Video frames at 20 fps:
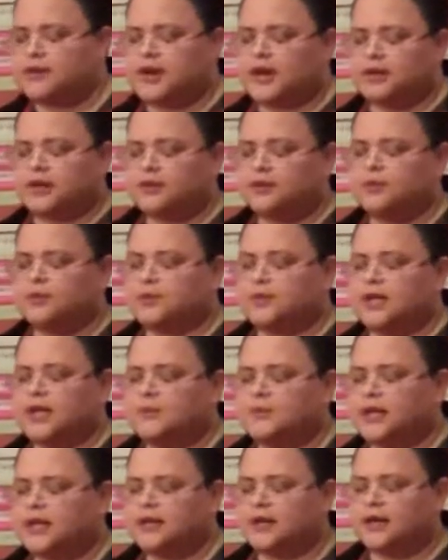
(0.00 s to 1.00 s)
I do when
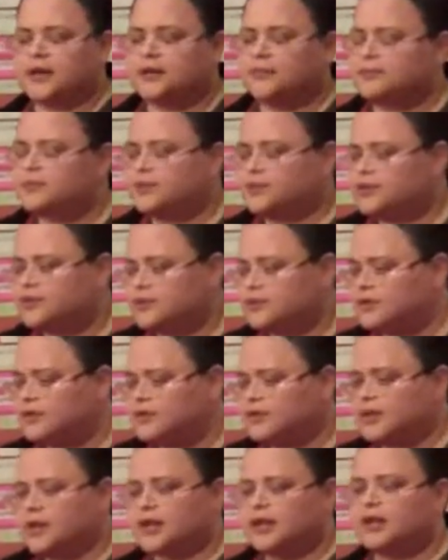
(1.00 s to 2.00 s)
I wake up, which
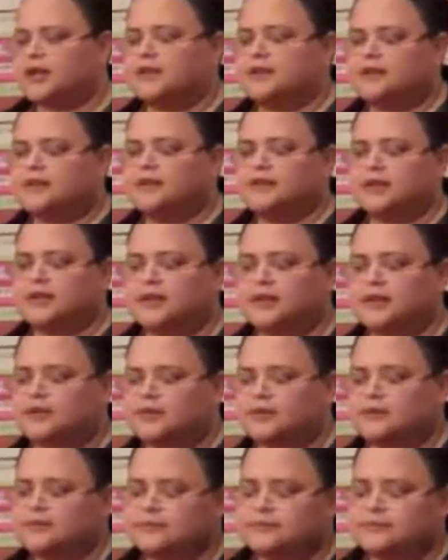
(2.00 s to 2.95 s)
is, I guess, you know,